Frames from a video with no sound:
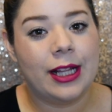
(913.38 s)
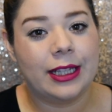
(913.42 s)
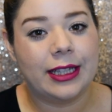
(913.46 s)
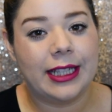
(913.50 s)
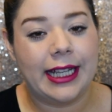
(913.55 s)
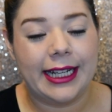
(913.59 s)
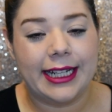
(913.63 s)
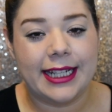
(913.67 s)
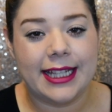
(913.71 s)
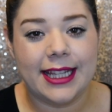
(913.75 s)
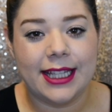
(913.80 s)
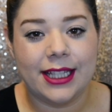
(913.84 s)

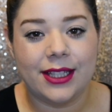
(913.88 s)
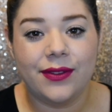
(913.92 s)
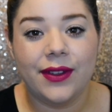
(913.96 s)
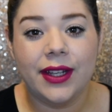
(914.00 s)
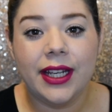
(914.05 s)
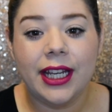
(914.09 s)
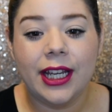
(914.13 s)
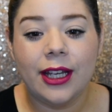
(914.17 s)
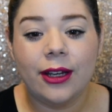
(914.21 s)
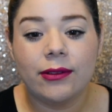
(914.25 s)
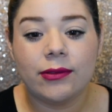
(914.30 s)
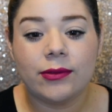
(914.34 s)
liked this
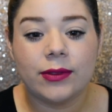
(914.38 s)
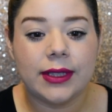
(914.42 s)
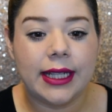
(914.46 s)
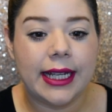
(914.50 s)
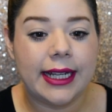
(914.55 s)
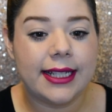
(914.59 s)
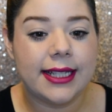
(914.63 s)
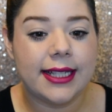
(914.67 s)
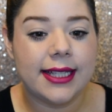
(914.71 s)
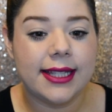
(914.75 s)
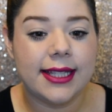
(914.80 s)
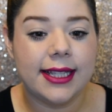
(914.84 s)
video and would
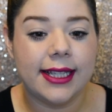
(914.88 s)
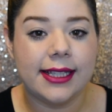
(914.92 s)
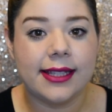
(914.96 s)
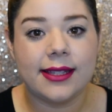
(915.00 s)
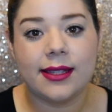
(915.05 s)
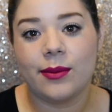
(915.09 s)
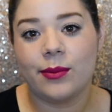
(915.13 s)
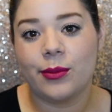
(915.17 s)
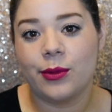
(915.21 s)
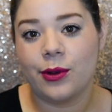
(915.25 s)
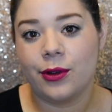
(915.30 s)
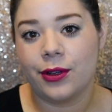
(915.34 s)
like to see
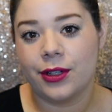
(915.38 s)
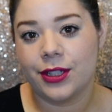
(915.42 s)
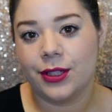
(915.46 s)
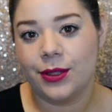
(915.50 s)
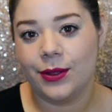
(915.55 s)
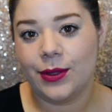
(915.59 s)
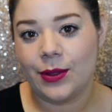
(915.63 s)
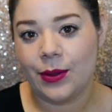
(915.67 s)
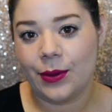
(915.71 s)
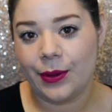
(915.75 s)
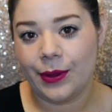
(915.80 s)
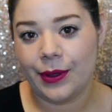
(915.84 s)
some more
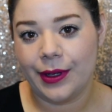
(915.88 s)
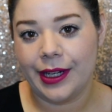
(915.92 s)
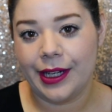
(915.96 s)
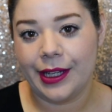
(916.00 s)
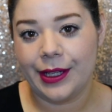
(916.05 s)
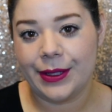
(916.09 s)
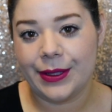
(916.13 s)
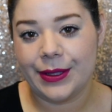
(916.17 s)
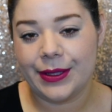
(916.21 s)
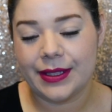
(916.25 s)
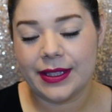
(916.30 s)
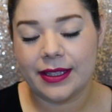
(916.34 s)

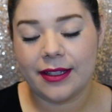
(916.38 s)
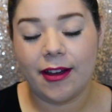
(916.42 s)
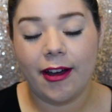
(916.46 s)
tutorials.